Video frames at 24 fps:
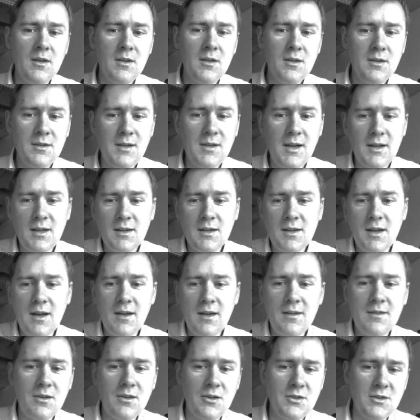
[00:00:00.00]
Take a
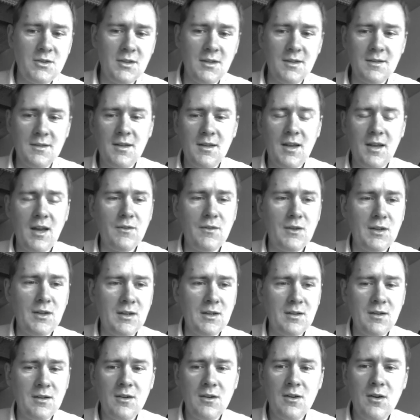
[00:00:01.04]
case such as having
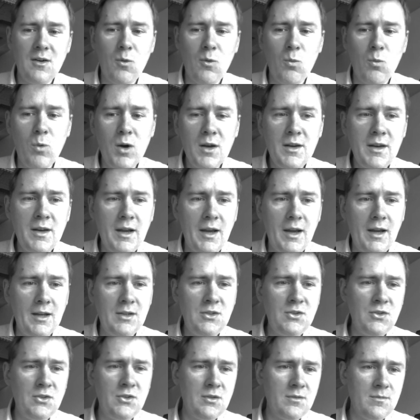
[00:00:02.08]
one
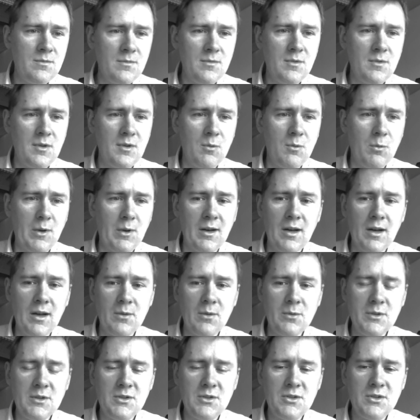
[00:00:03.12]
H in one
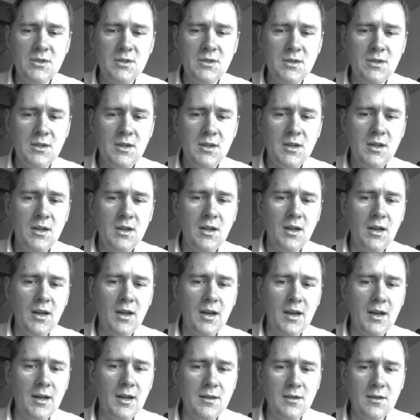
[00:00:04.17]
language
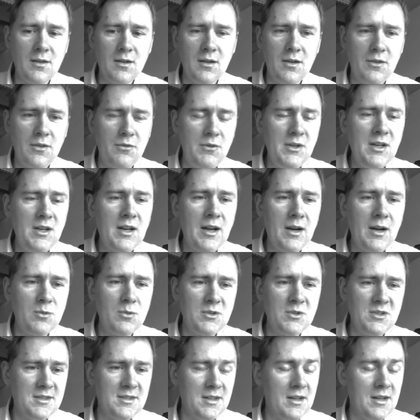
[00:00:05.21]
and uh, three
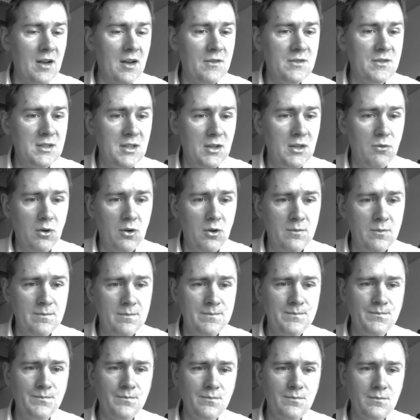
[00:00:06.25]
languages that have zero.
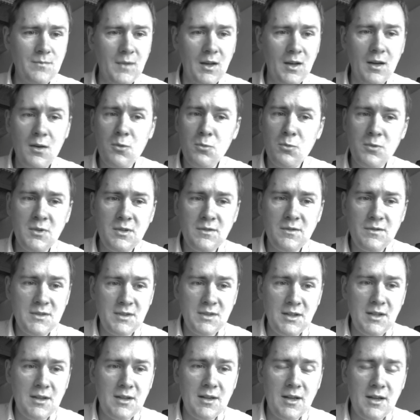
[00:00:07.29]
Yeah, we've
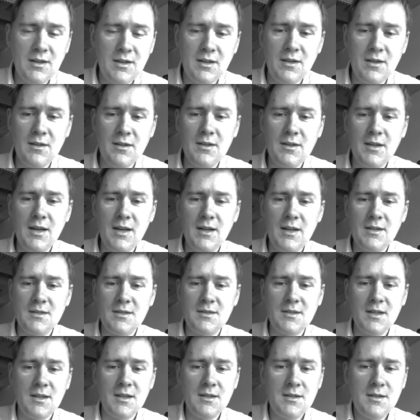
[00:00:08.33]
seen that in the data
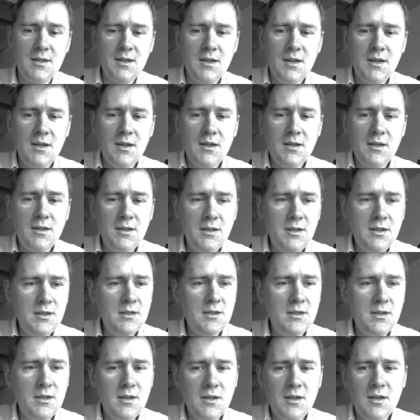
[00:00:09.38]
set. Here,
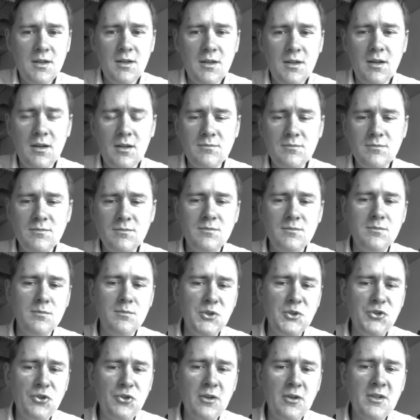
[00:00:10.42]
um,
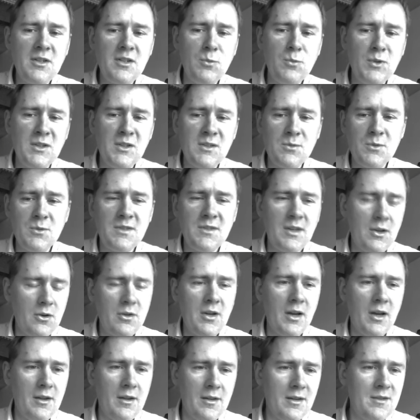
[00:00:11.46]
majority wins would say,
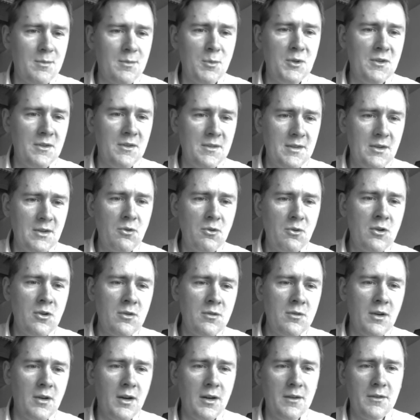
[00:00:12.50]
okay, that's been a zero,
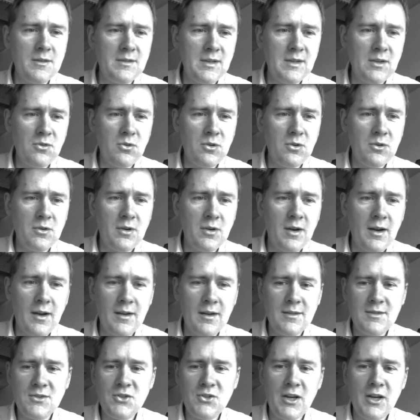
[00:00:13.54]
and the zero
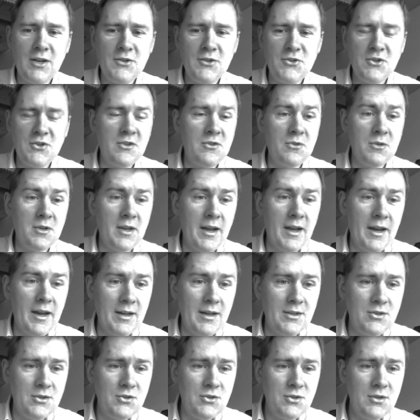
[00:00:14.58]
has changed into an
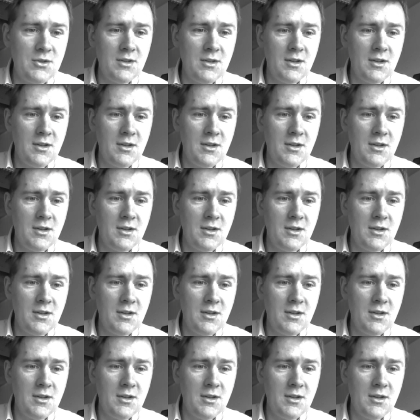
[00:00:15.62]
H